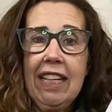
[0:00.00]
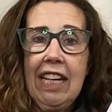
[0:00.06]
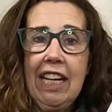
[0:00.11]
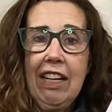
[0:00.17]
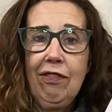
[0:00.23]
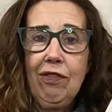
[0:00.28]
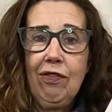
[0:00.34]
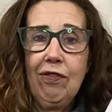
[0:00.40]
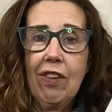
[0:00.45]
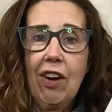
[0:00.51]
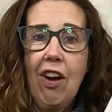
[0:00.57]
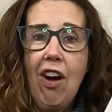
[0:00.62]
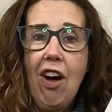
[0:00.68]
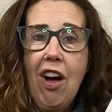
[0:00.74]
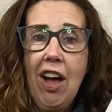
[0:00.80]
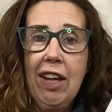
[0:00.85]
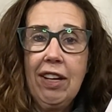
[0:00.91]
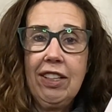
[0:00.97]

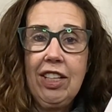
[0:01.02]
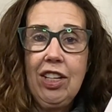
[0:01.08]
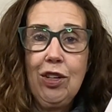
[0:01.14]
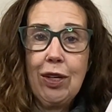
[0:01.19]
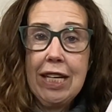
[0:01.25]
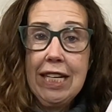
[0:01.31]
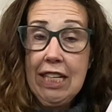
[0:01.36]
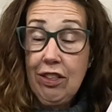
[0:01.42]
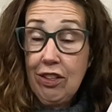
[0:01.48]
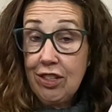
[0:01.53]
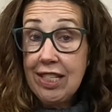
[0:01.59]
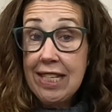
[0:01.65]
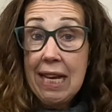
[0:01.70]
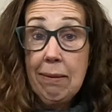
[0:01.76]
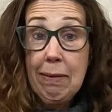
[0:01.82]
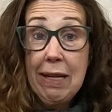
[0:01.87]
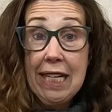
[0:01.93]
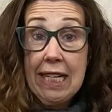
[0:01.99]
you can either
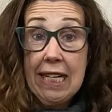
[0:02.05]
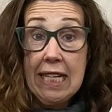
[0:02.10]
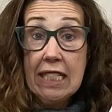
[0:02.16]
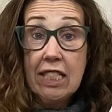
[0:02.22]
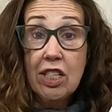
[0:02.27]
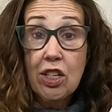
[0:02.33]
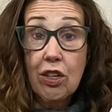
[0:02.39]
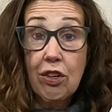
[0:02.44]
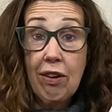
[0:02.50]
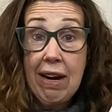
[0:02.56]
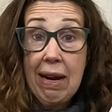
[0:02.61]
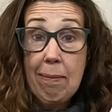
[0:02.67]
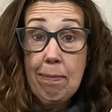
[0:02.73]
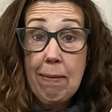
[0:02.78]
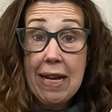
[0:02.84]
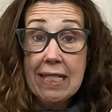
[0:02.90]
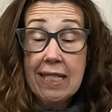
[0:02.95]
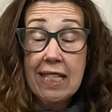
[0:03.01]
send me an Instagram
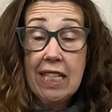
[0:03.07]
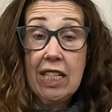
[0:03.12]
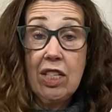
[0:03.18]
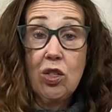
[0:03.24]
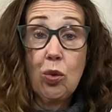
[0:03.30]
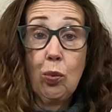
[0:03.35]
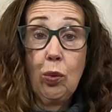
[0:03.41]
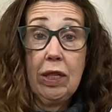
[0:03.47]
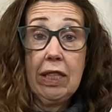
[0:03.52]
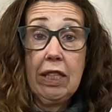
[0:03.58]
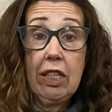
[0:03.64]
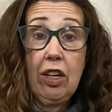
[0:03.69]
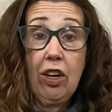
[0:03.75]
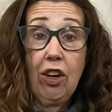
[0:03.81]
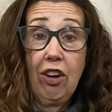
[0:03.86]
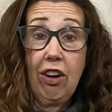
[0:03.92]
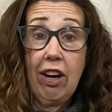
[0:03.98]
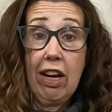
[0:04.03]
message with
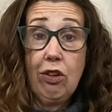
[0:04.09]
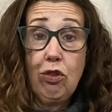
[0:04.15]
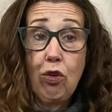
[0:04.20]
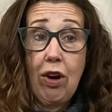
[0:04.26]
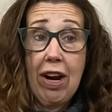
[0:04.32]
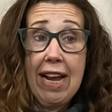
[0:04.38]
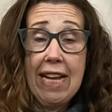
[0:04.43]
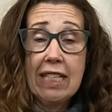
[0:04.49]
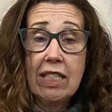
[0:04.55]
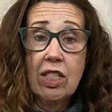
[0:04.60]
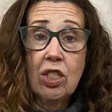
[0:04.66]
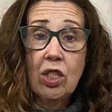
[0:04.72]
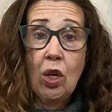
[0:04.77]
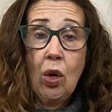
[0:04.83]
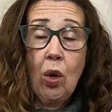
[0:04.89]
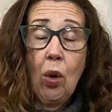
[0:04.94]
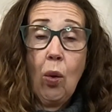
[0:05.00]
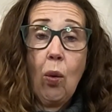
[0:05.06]
your address,
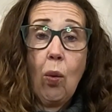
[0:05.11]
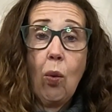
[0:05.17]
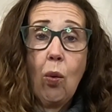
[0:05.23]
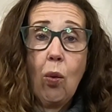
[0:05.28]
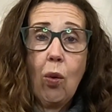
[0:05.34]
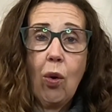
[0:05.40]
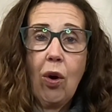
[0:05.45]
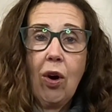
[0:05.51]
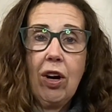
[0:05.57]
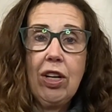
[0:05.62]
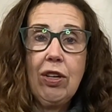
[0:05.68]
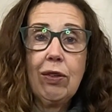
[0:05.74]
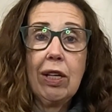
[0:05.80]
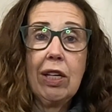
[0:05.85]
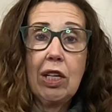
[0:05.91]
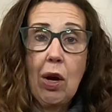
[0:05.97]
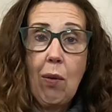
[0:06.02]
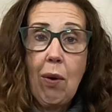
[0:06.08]
or you
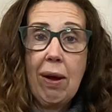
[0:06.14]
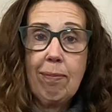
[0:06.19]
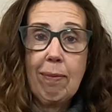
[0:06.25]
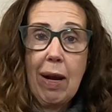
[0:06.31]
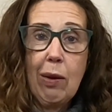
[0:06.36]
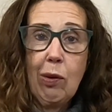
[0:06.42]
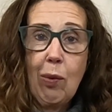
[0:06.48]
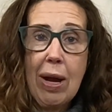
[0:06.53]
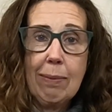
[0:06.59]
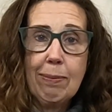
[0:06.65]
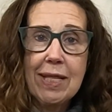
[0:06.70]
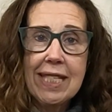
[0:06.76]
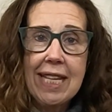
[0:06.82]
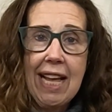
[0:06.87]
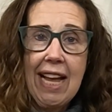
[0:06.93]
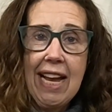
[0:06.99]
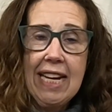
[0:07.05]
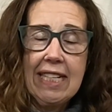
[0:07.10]
can go on my
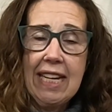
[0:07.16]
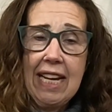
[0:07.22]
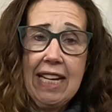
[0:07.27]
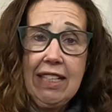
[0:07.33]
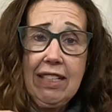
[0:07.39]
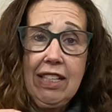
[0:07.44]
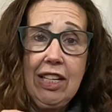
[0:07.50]
website and